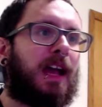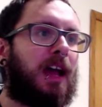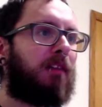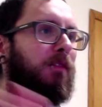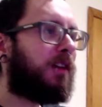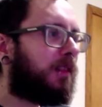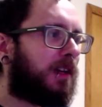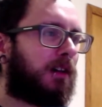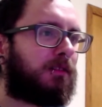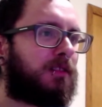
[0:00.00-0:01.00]
Everything
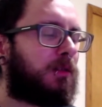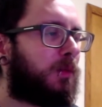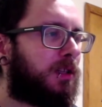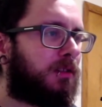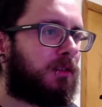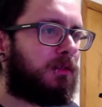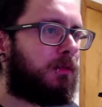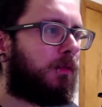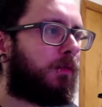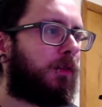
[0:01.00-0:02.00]
else that we
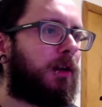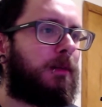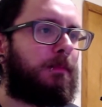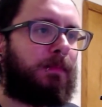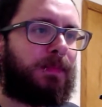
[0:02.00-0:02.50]
do, from,